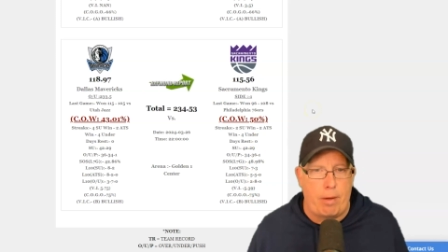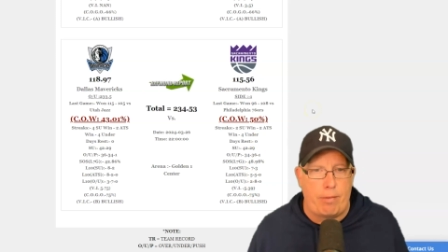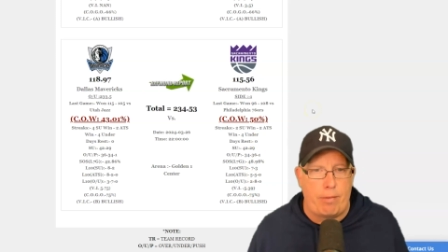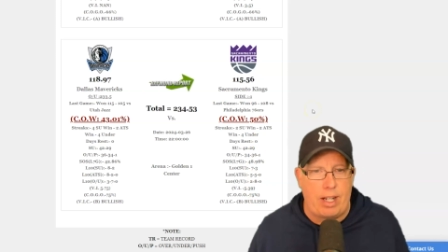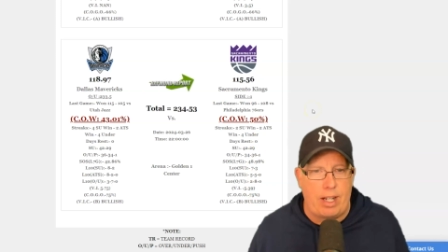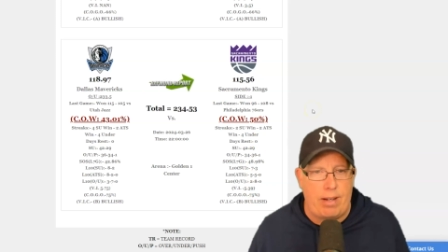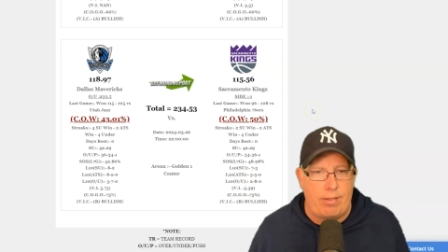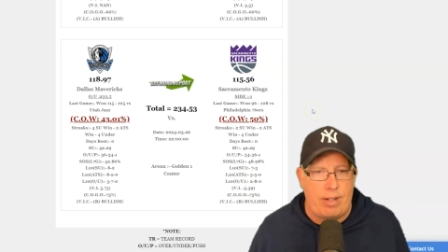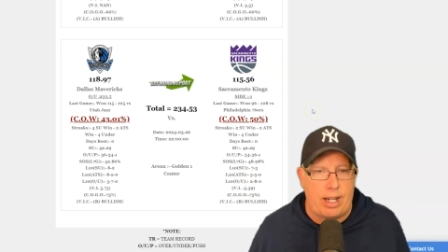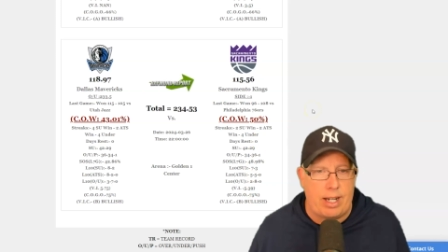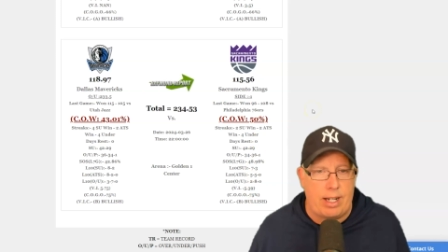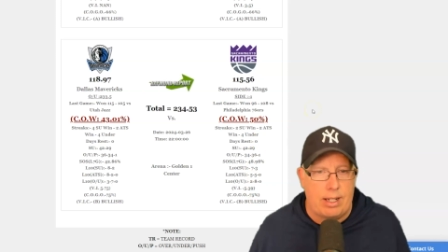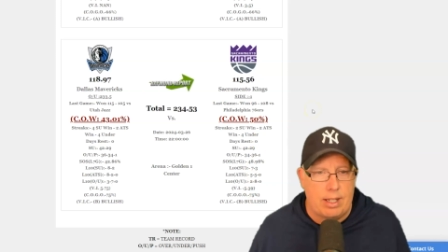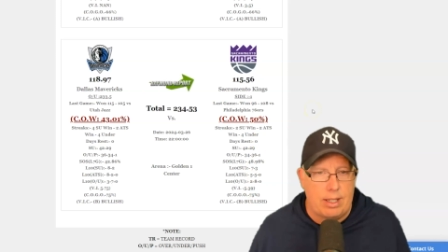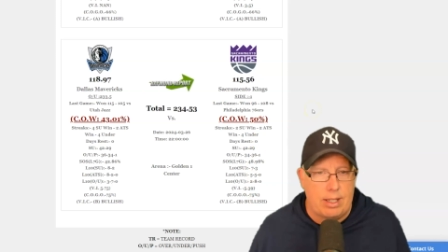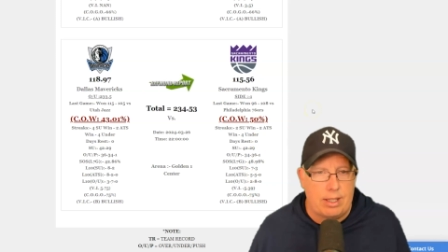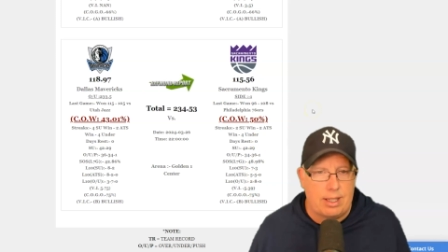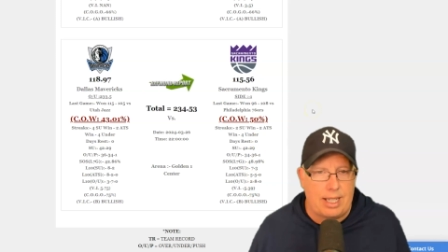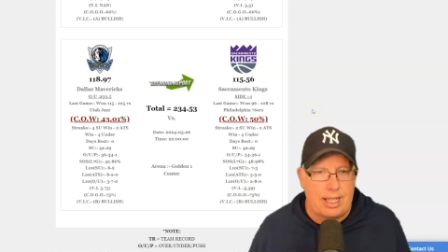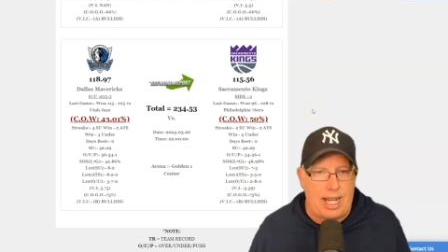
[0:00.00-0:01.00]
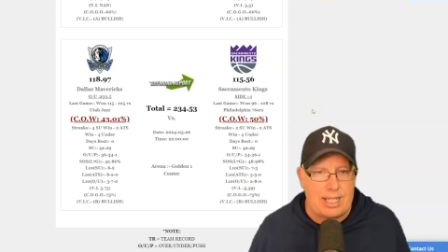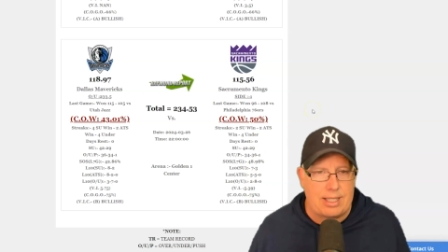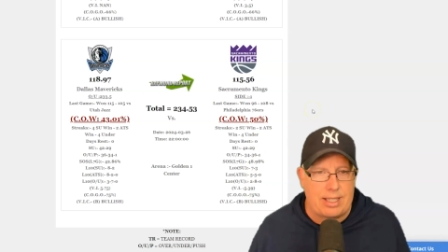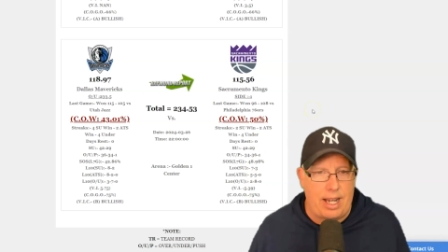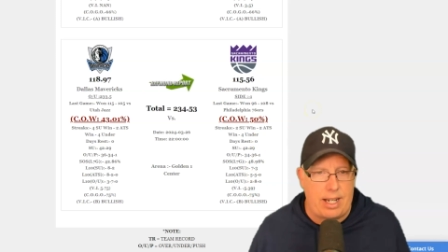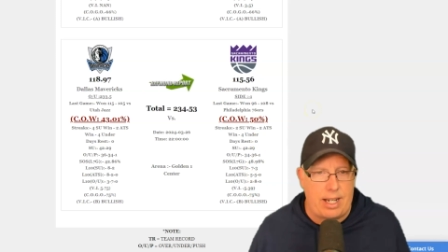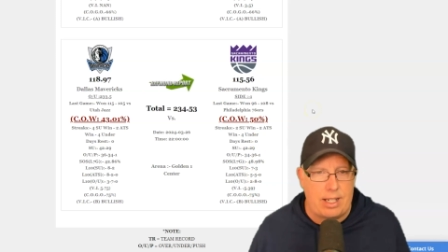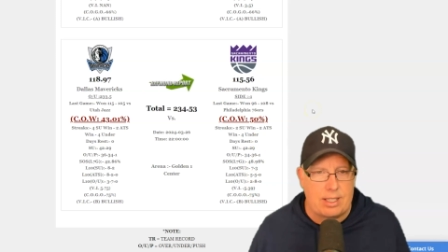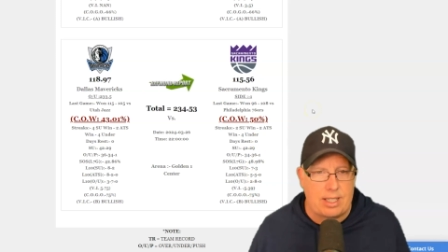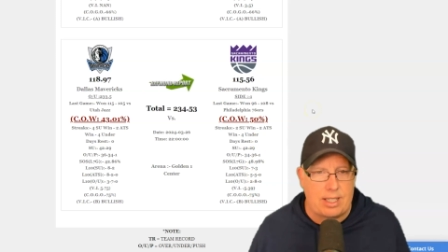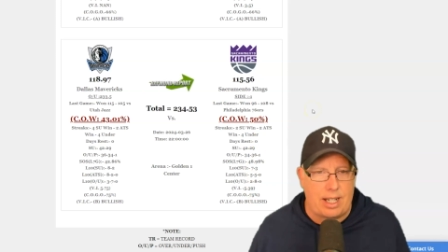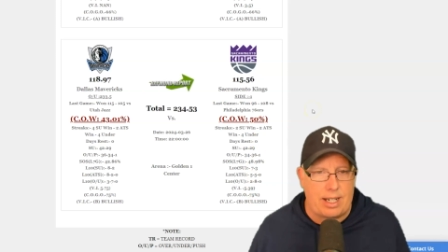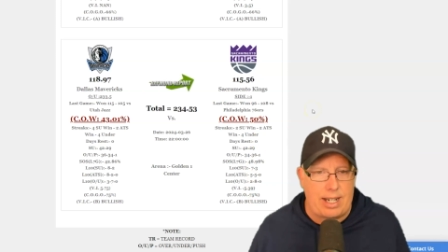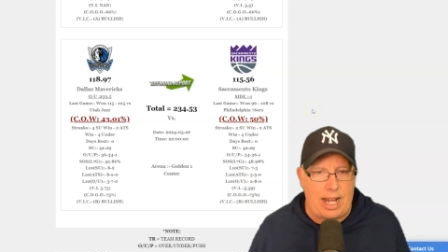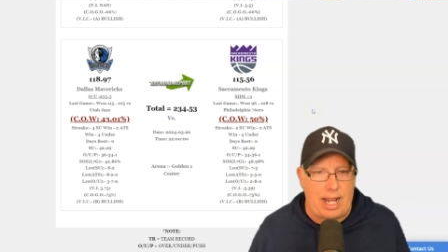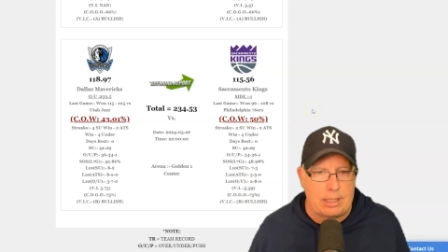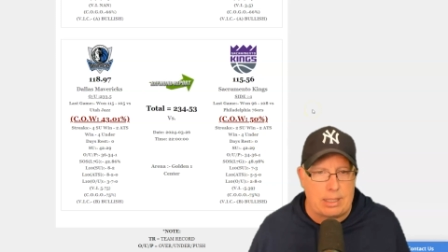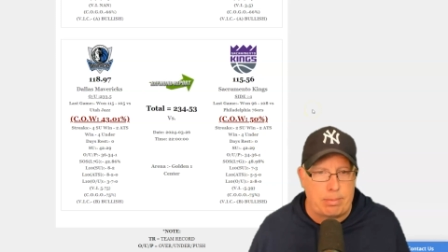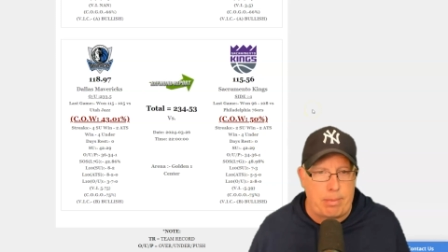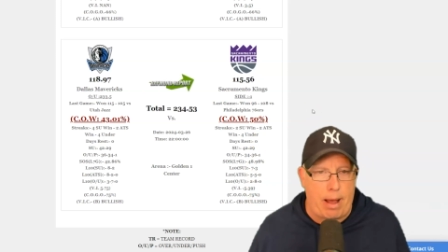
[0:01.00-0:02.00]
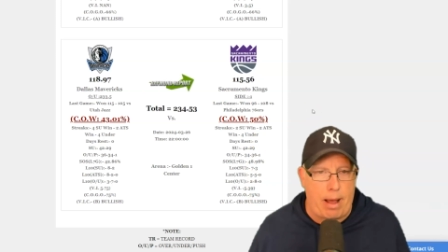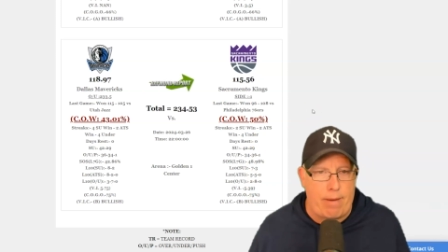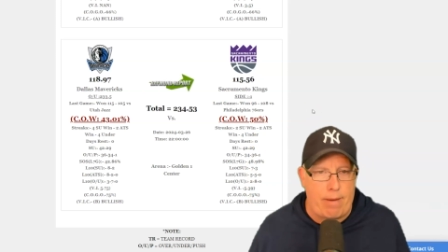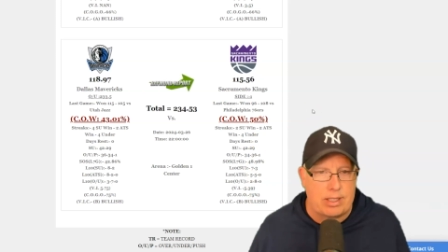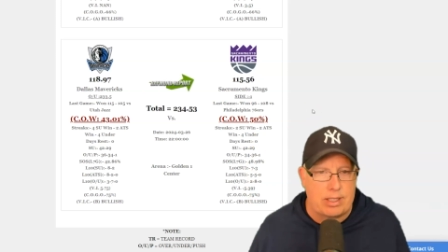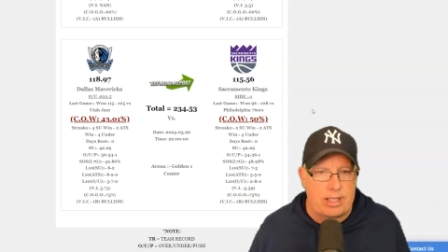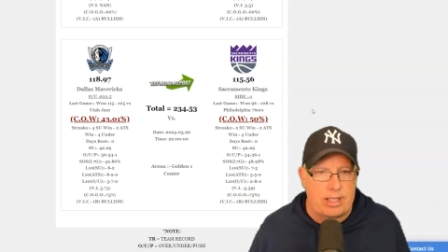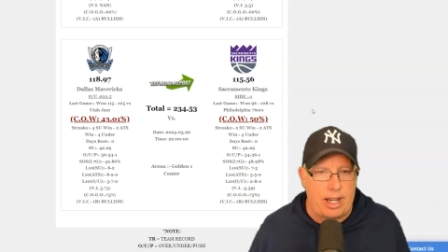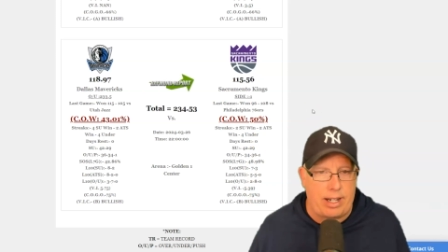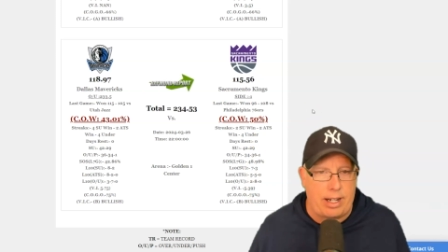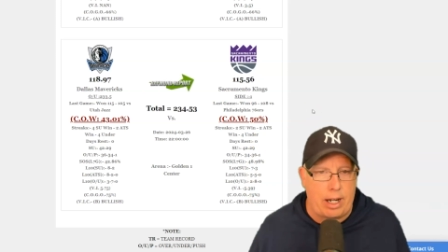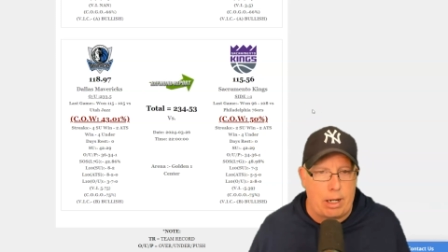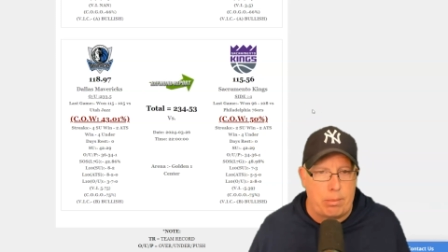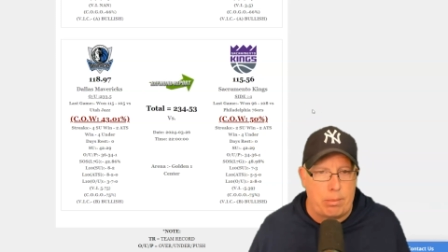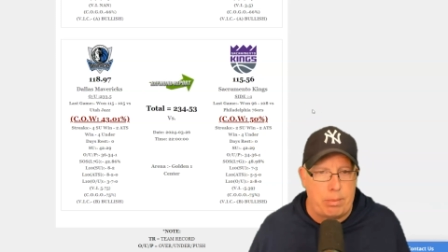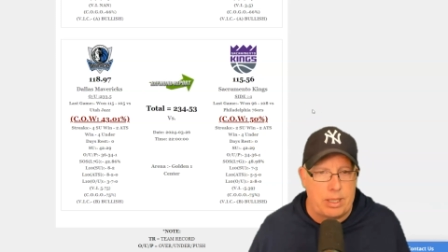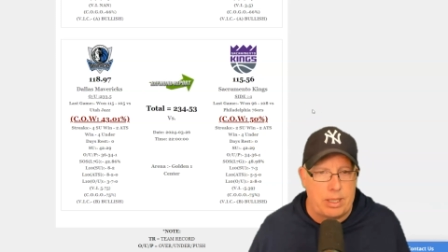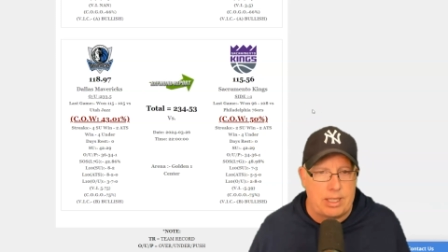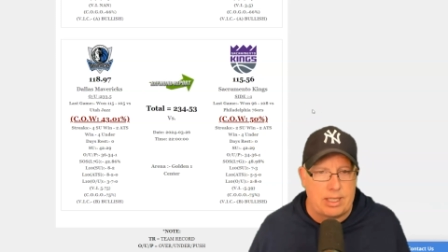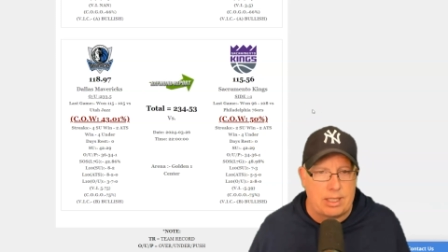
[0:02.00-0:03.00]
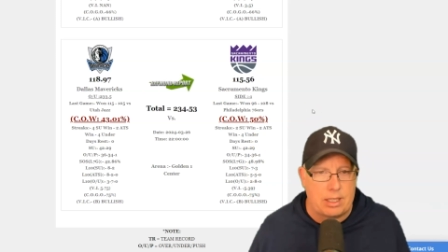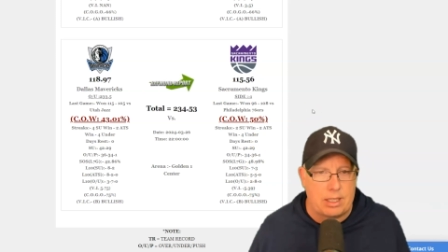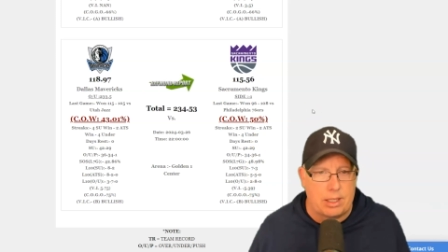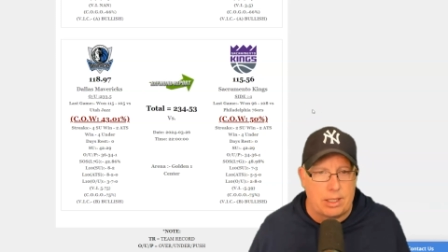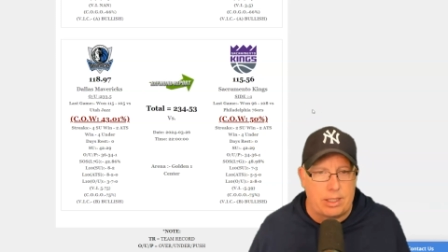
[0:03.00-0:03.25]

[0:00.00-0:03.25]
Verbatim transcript: of the evening, last night you saw Dallas Mavericks take care of business.